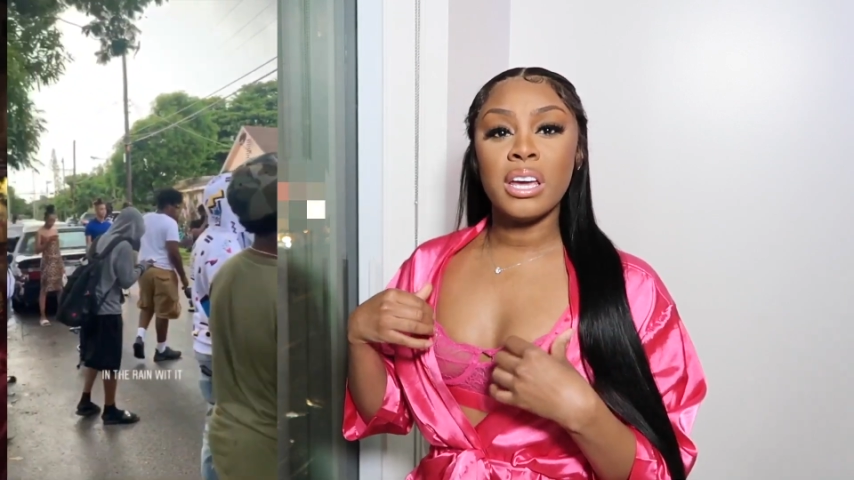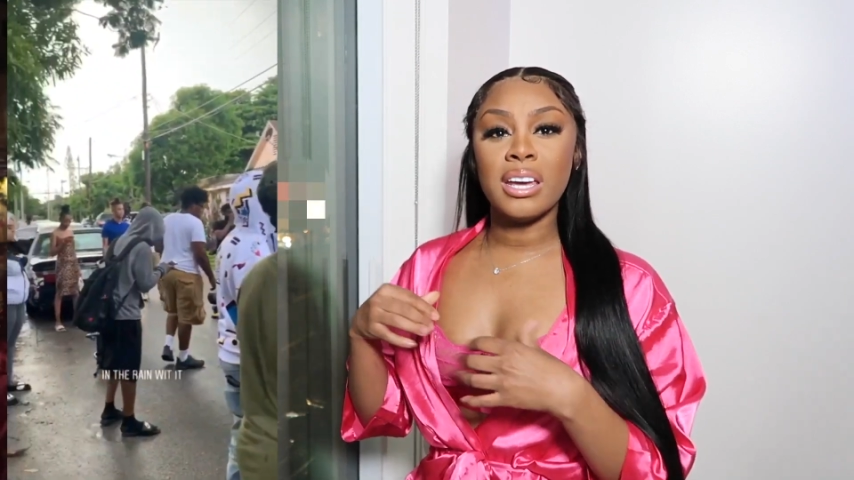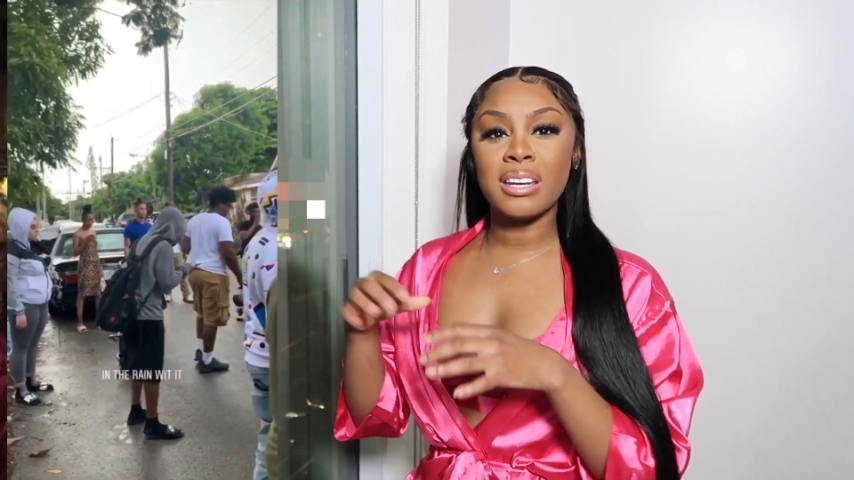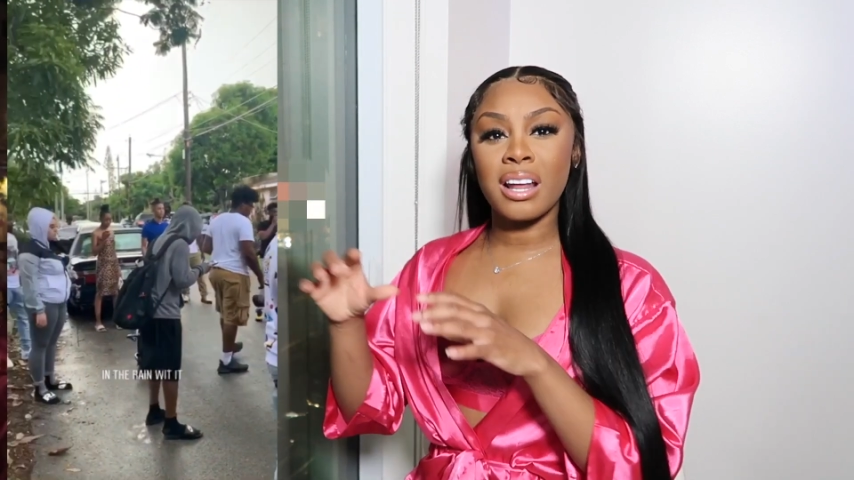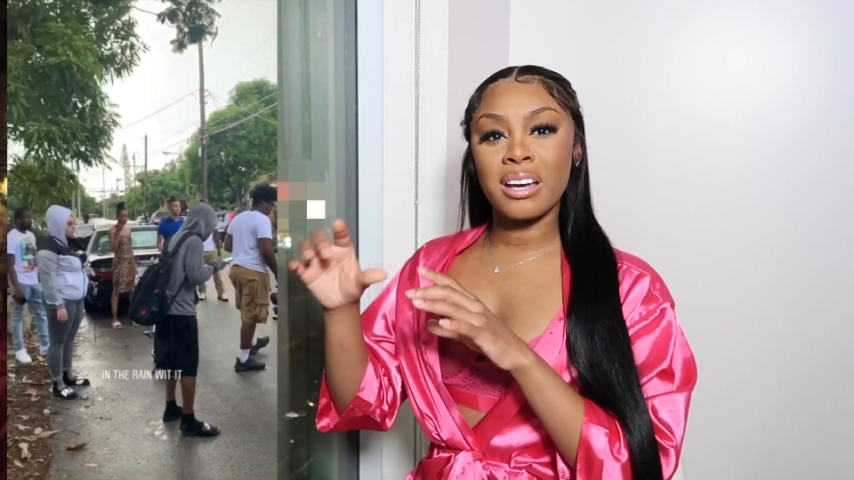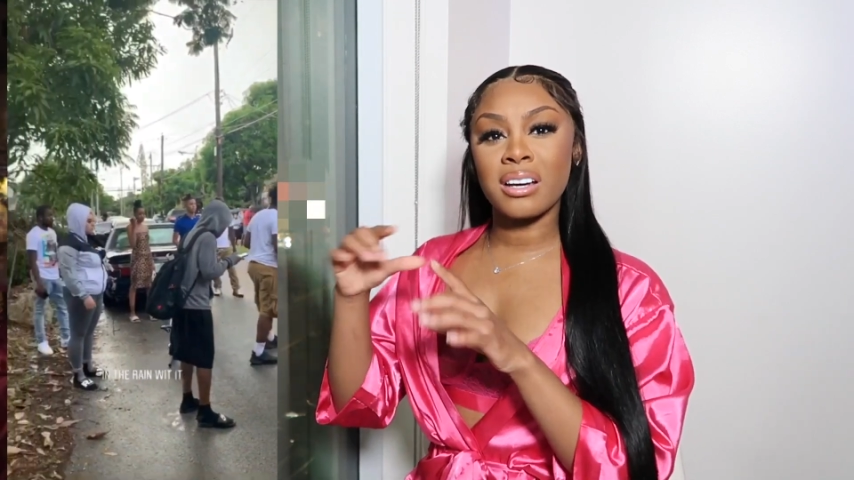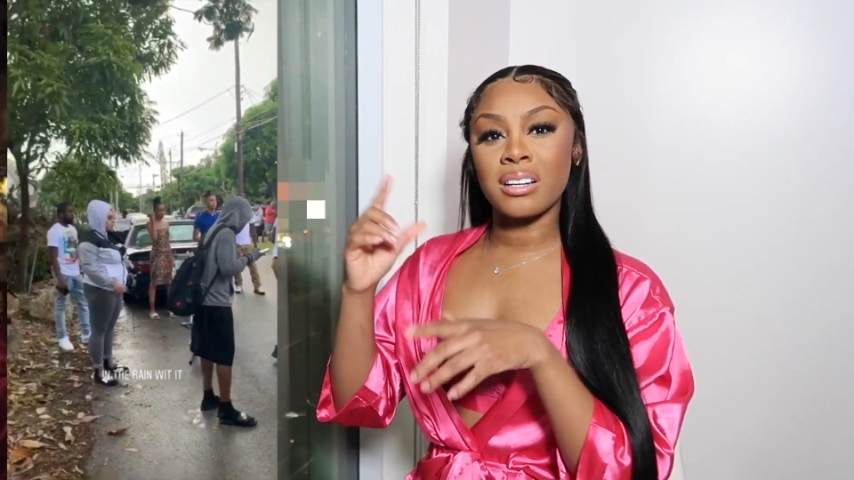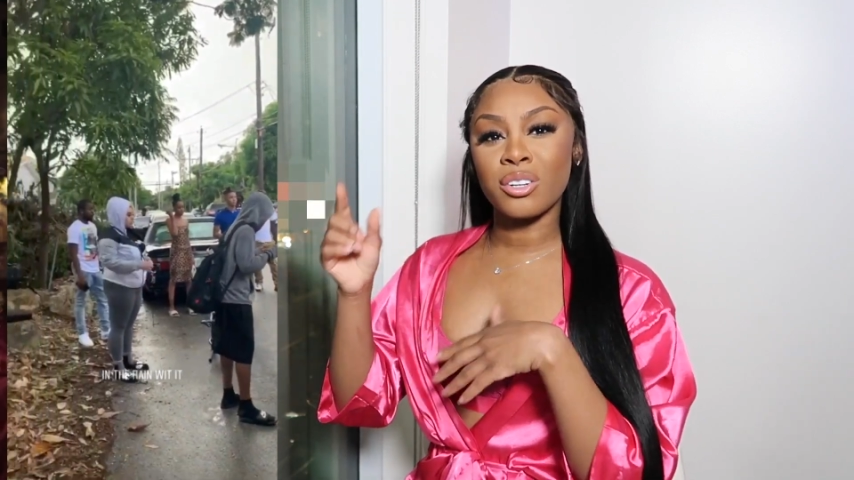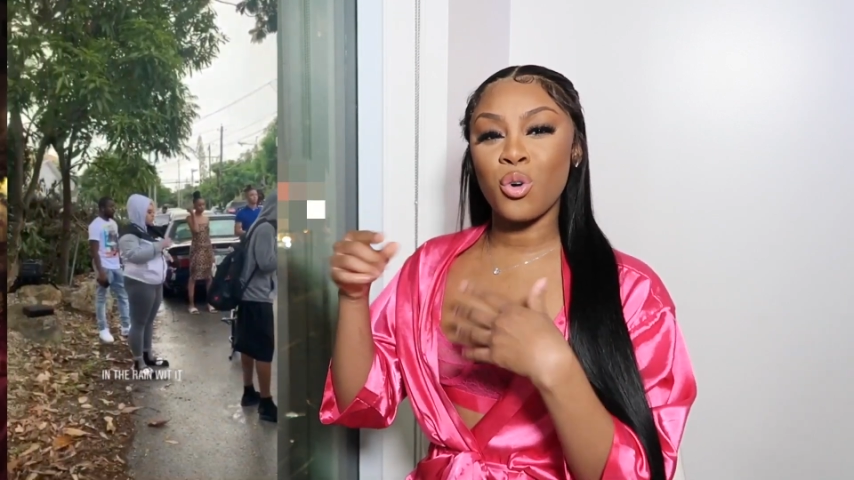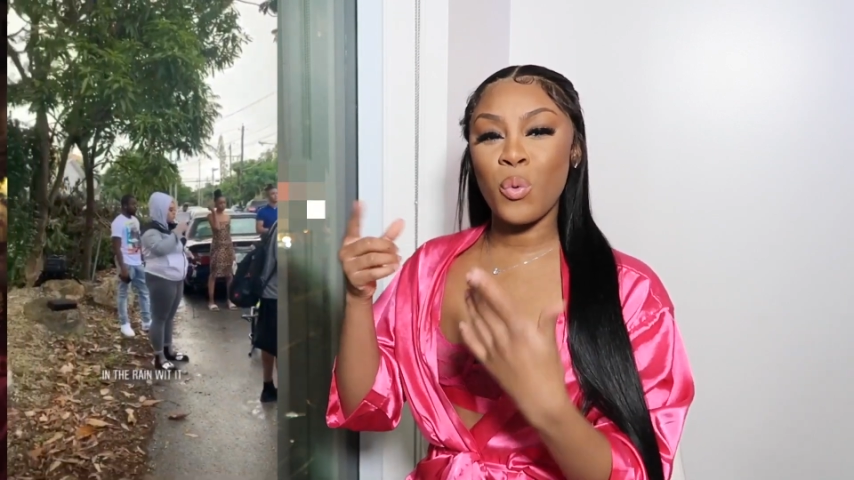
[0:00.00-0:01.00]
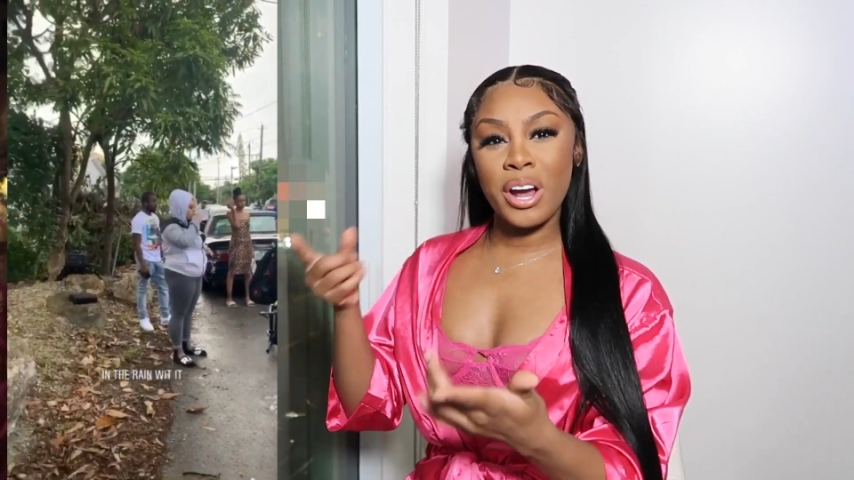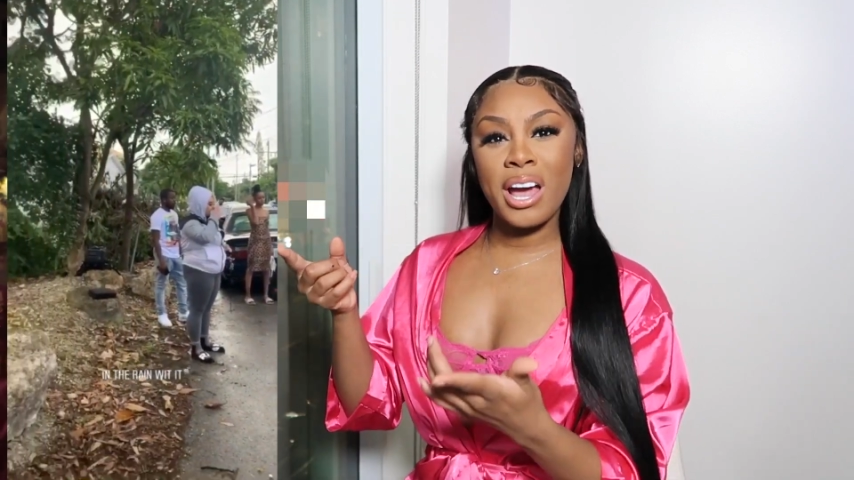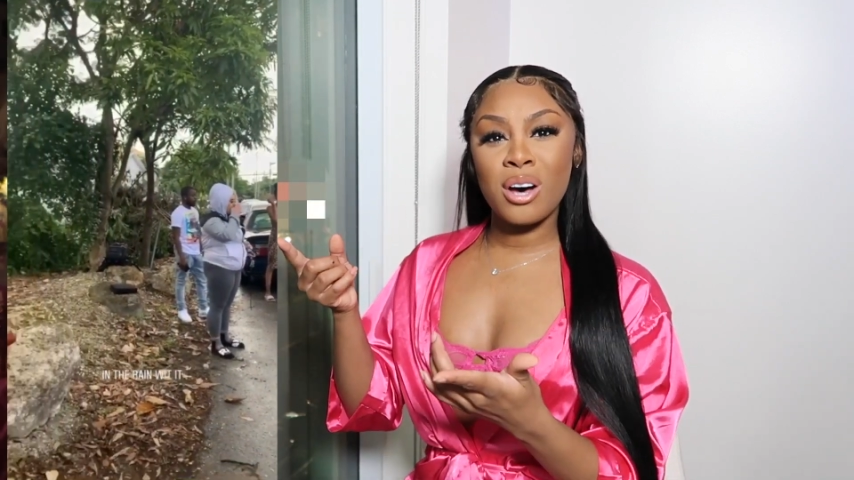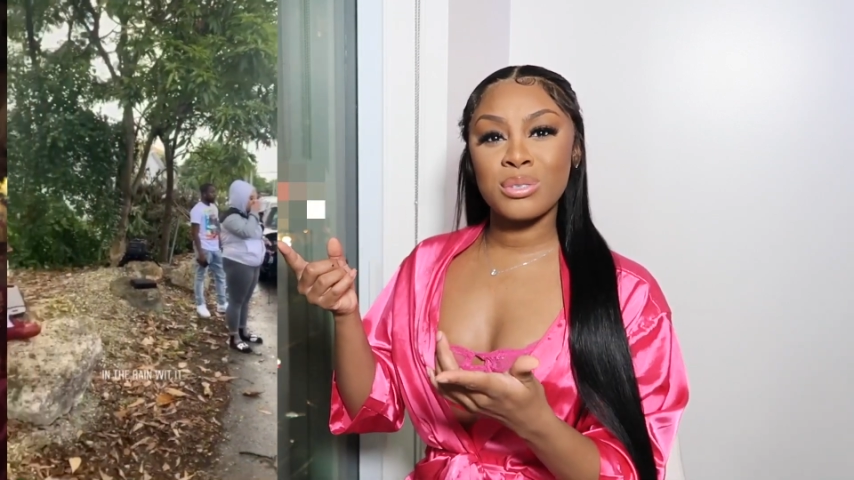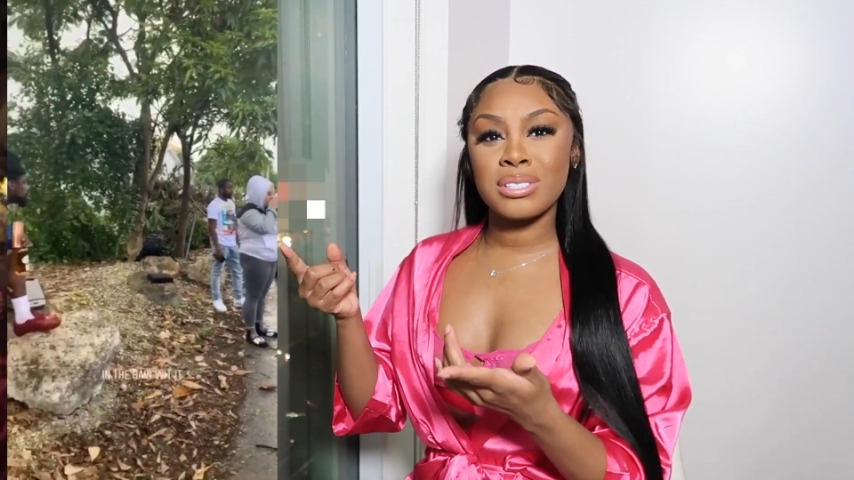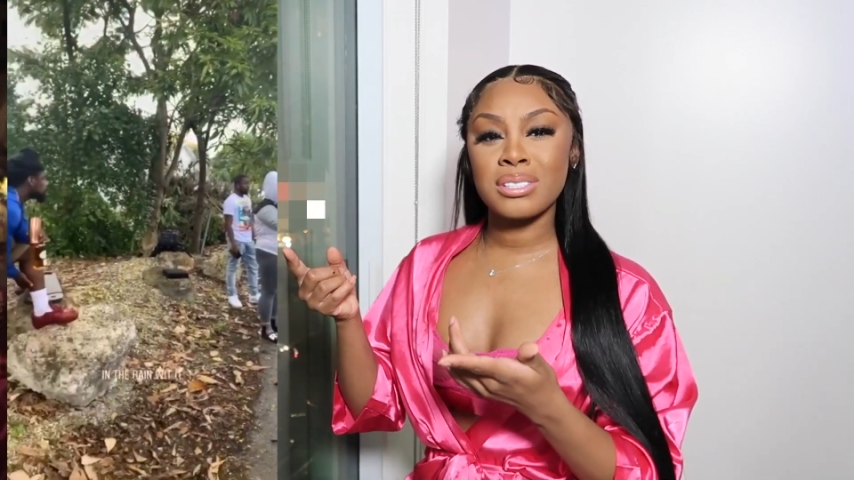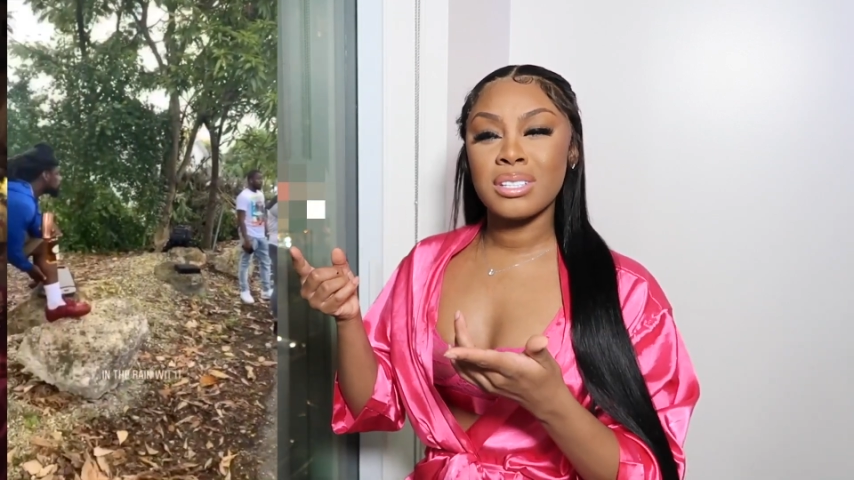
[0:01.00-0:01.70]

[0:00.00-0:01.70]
in like a little warehouse,